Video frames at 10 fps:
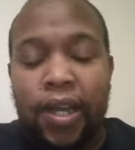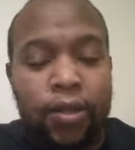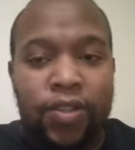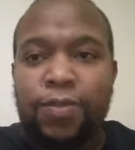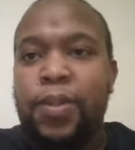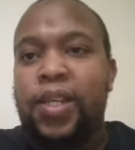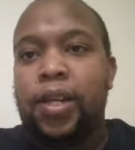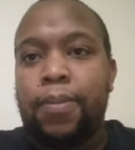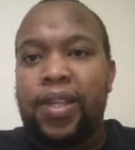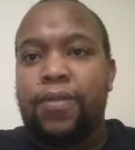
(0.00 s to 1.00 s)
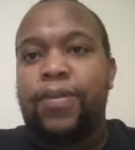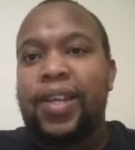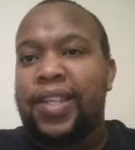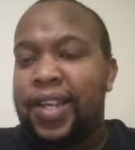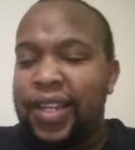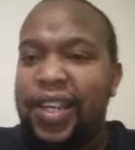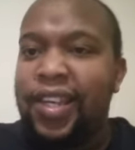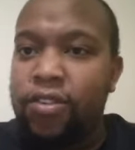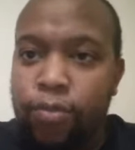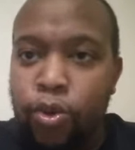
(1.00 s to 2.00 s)
And you were speaking about the fact that
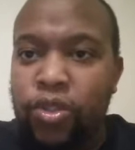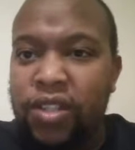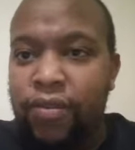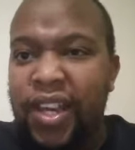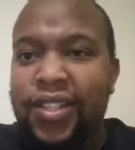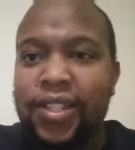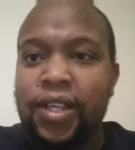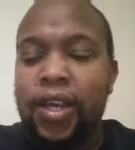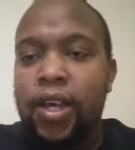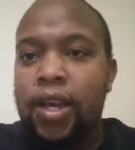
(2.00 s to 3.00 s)
he is motivated.